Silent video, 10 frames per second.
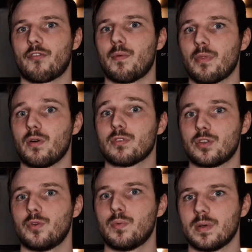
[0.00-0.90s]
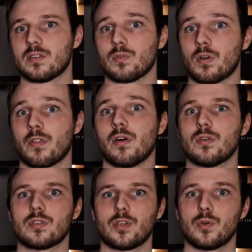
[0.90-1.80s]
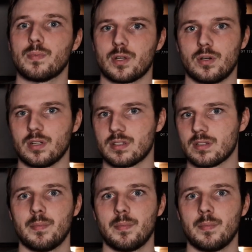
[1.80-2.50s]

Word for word: from those humans or those humanoids